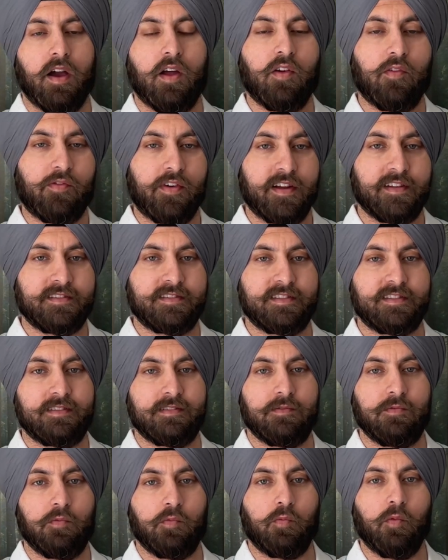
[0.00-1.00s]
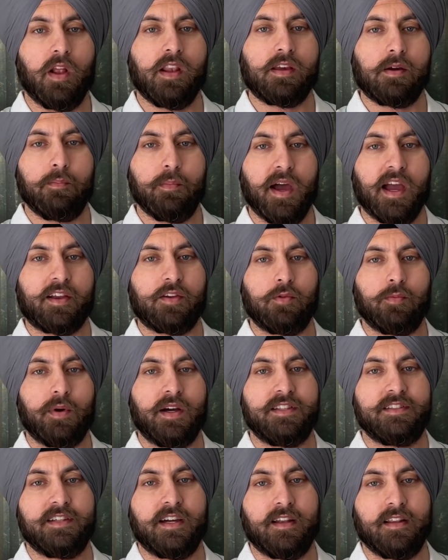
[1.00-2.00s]
Hello friends, welcome back to
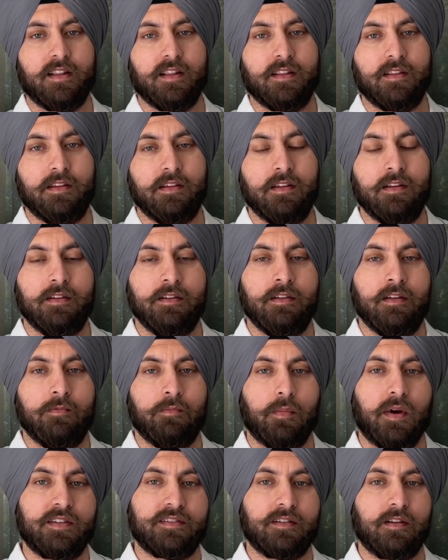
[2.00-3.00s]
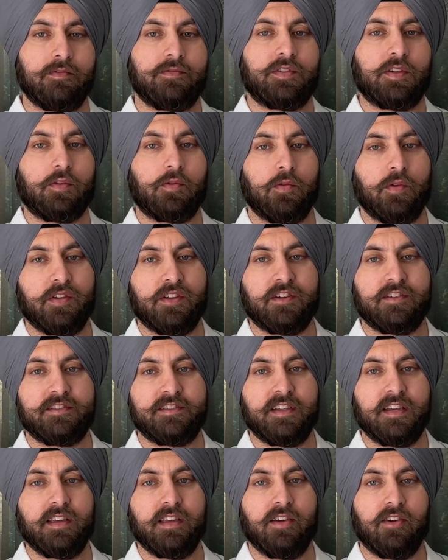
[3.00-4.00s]
my channel. Myself Sukhwinder
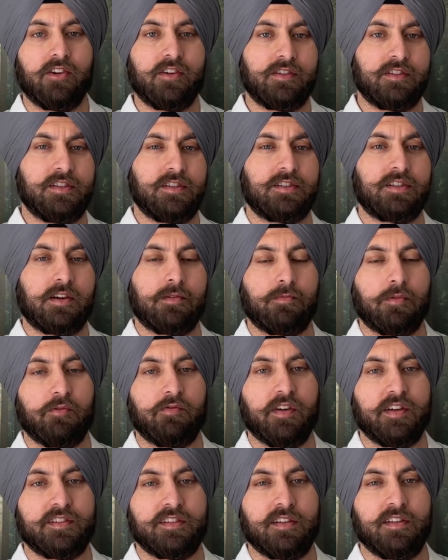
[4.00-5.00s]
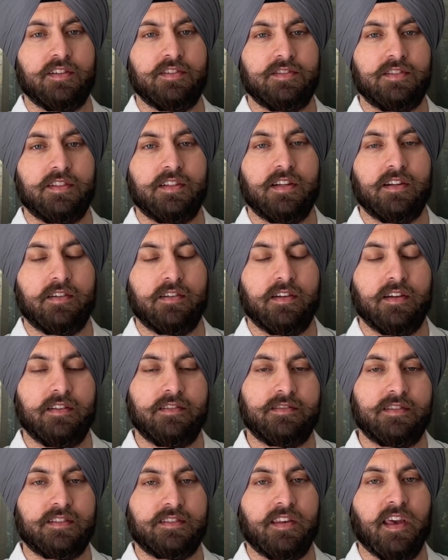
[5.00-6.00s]
Singh, a registered professional engineer
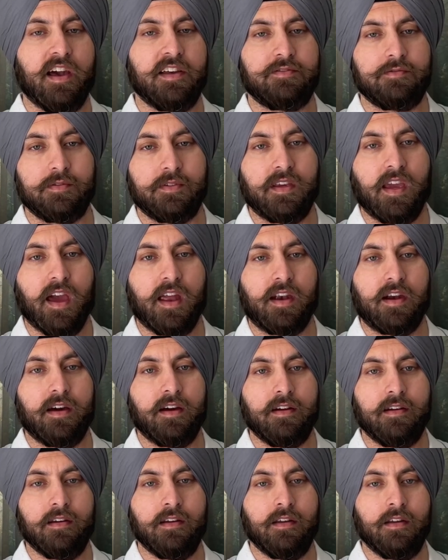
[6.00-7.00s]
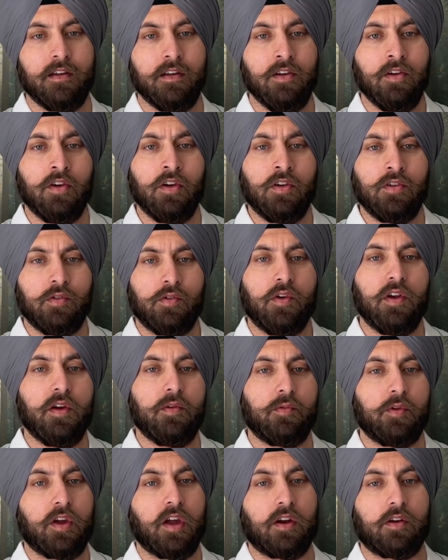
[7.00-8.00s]
in Saskatchewan, Canada.
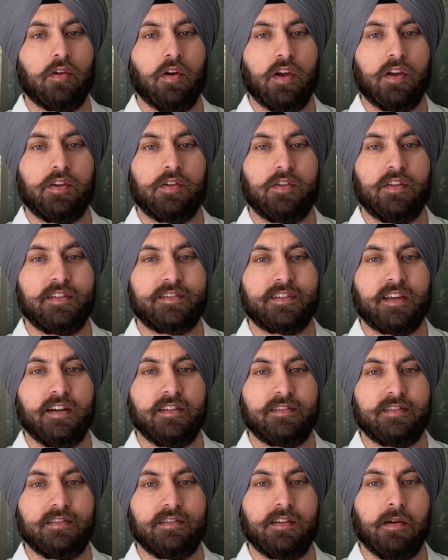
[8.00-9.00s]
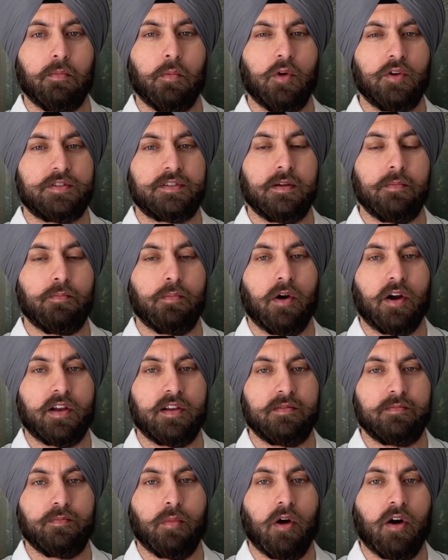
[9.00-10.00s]
Today we are going to discuss the most
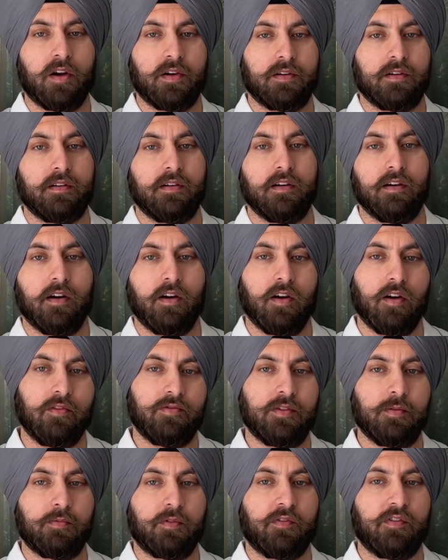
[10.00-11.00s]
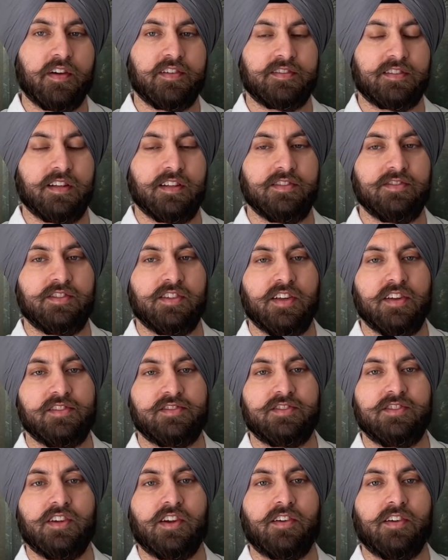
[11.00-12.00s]
important part of the professional
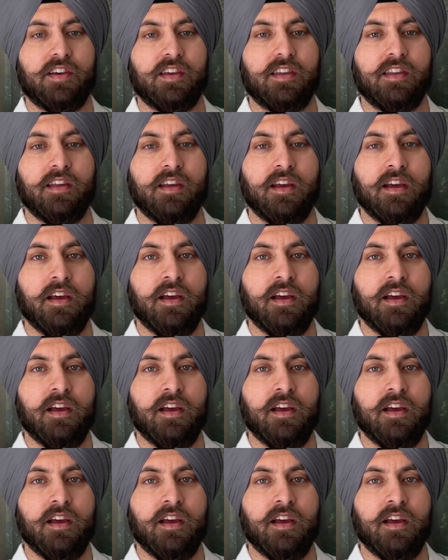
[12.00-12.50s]
engineer's journey,